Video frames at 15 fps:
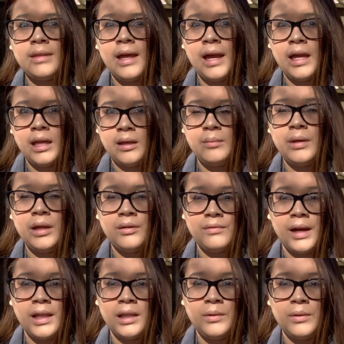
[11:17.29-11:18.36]
that Emma and
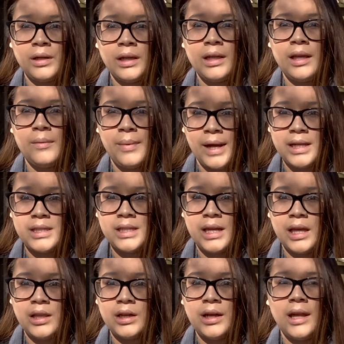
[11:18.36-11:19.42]
Riley were going to get back
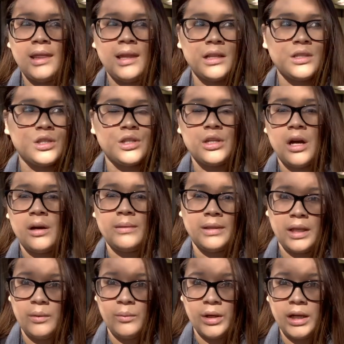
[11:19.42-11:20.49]
together, and that's not what
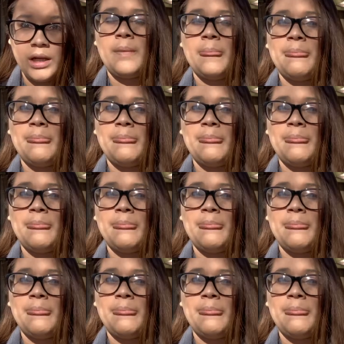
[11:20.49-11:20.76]
they wanted.